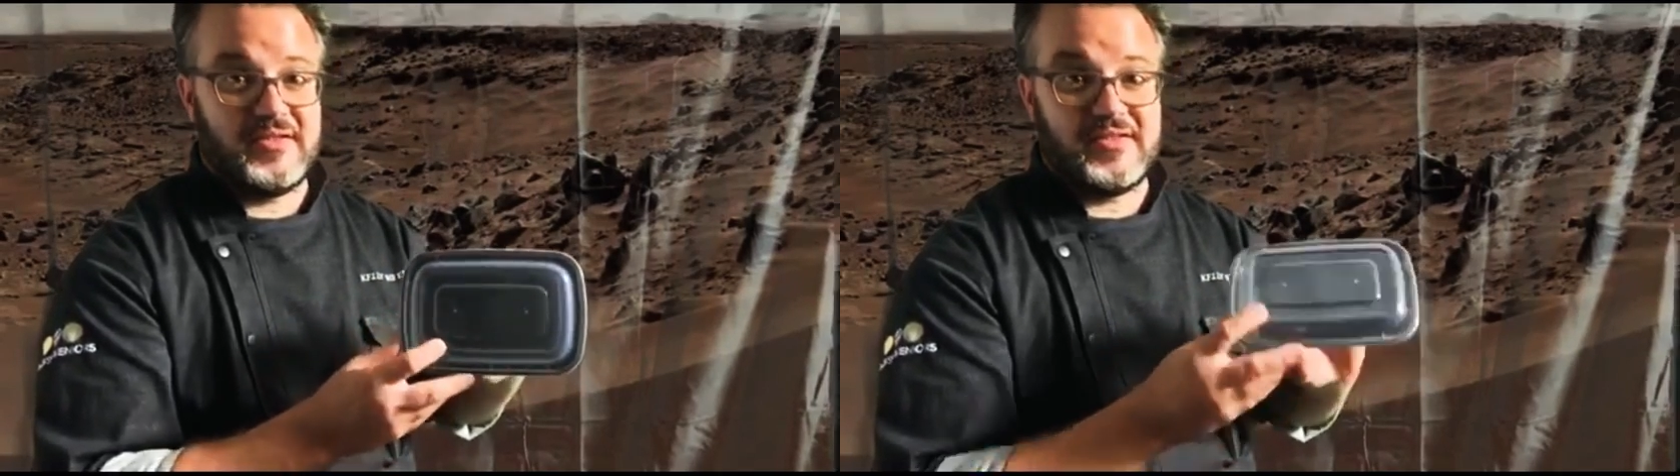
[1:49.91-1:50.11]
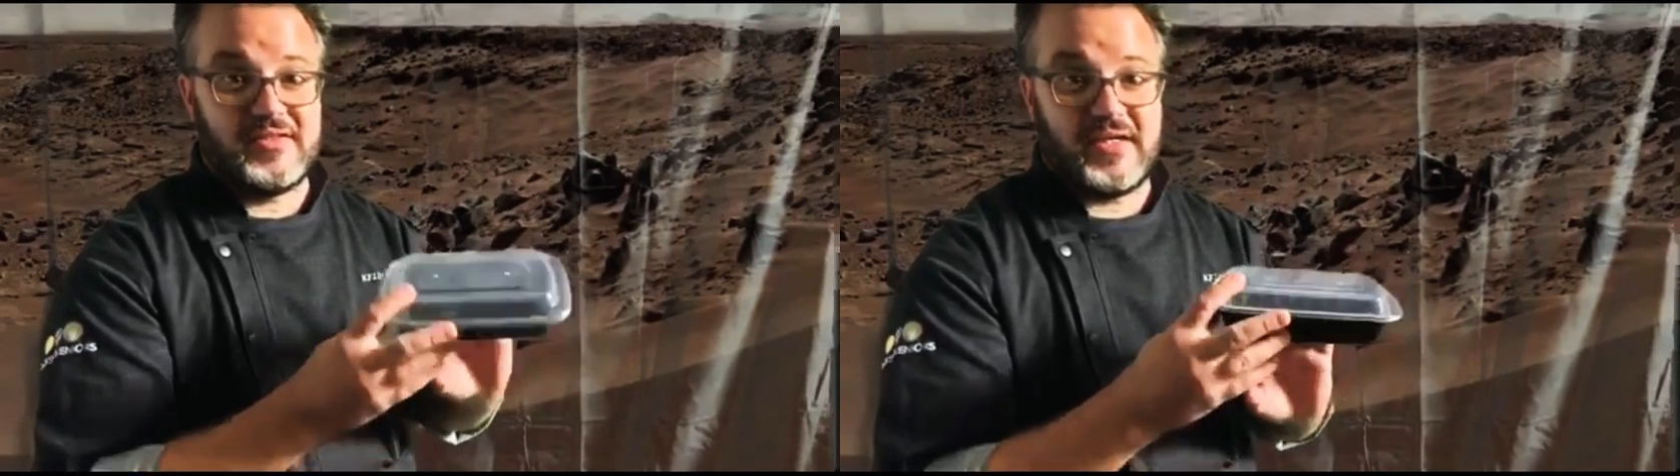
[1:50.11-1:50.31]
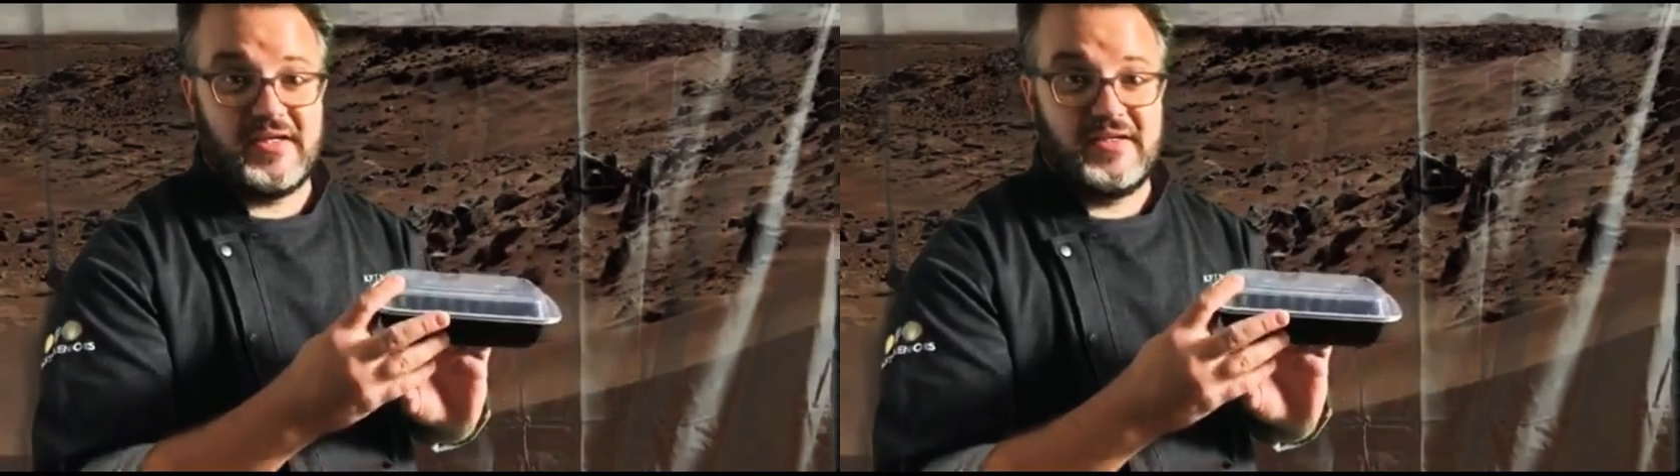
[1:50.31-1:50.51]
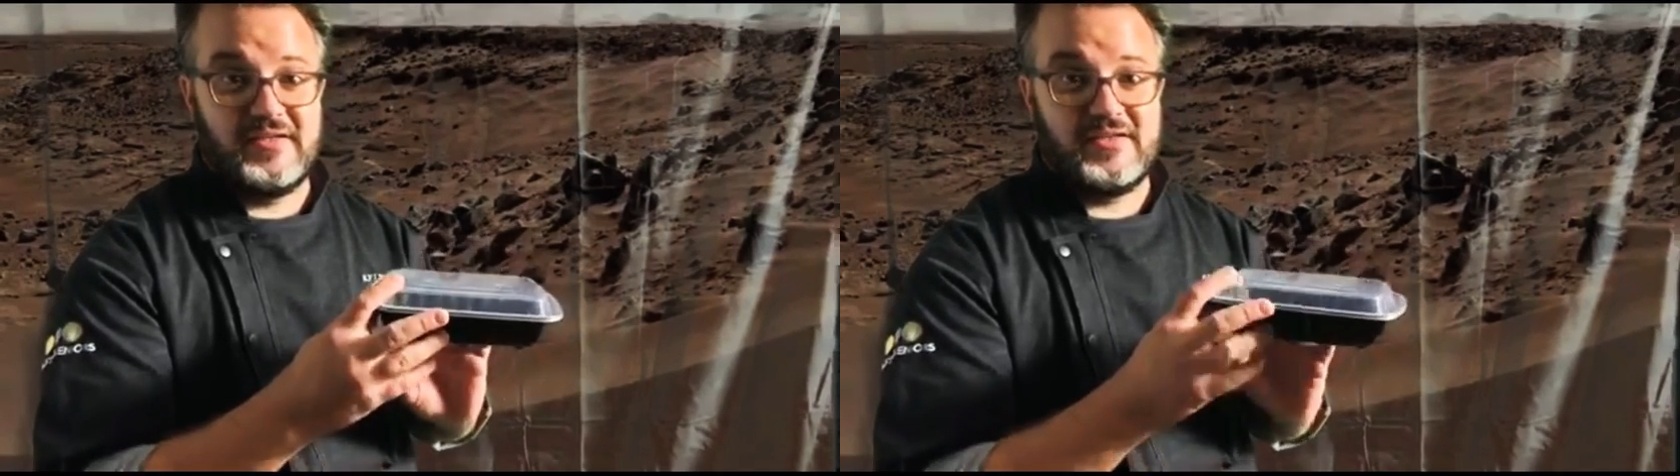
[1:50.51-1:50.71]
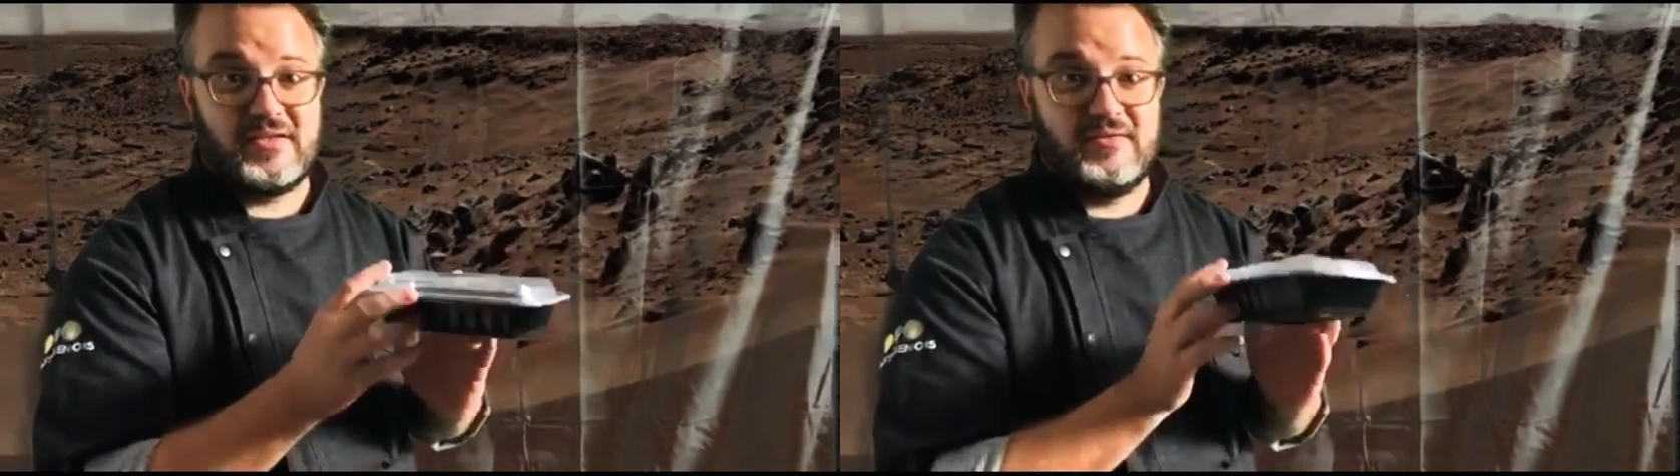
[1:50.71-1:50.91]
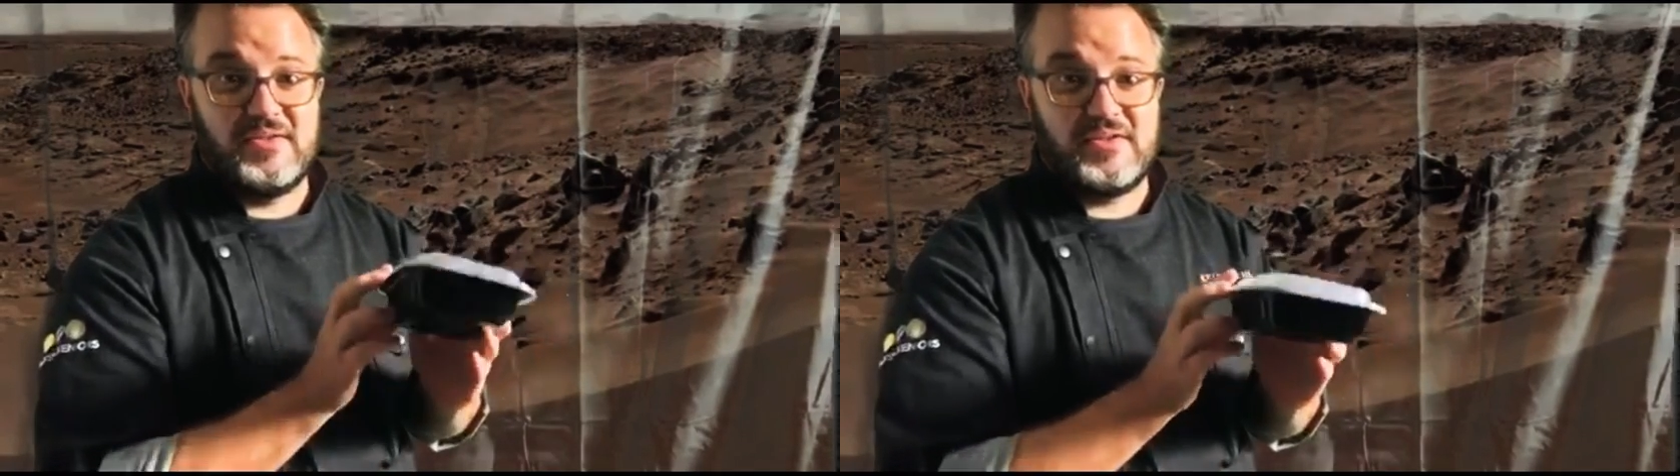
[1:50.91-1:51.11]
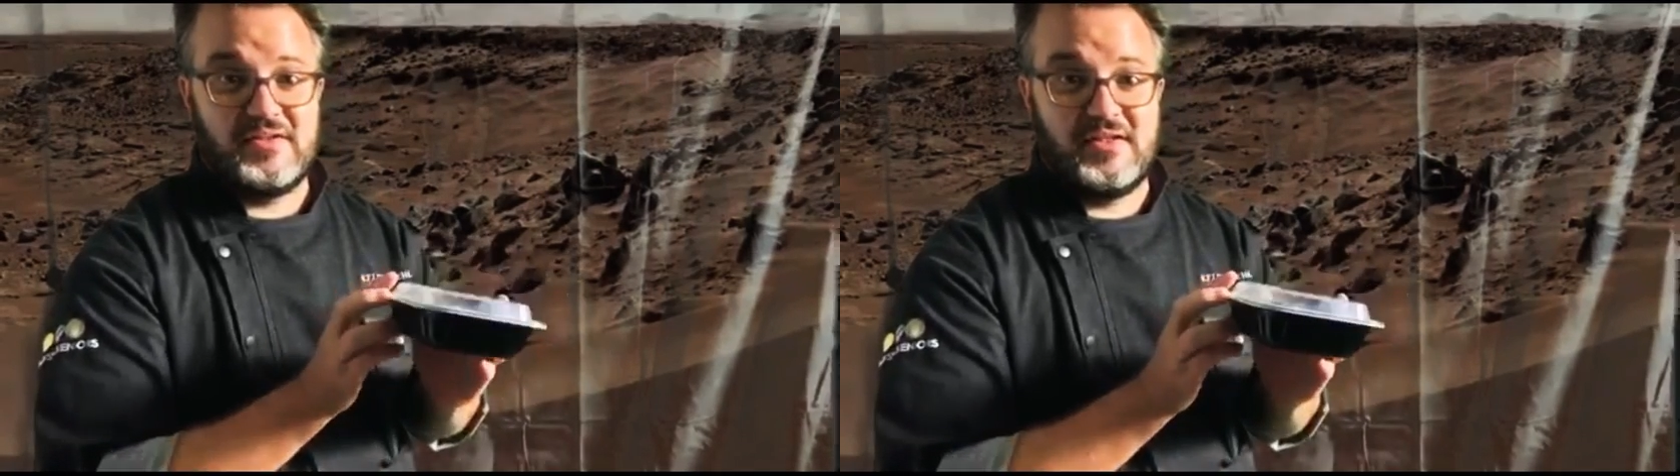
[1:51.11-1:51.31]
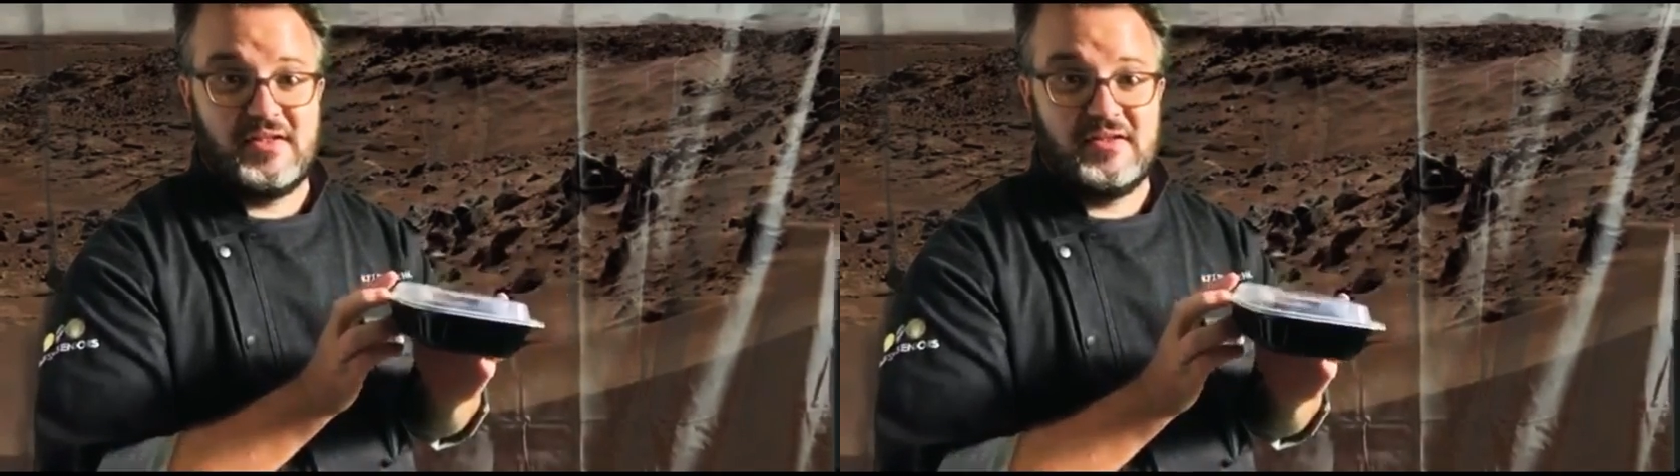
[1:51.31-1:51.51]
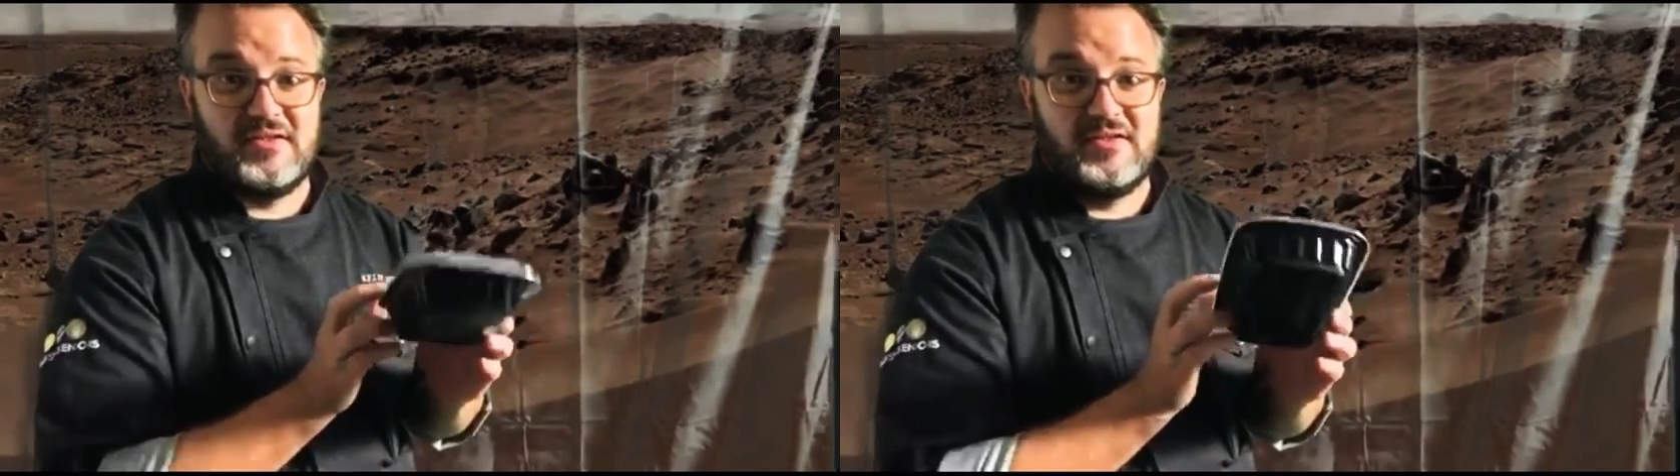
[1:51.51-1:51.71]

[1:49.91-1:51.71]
the size of this container.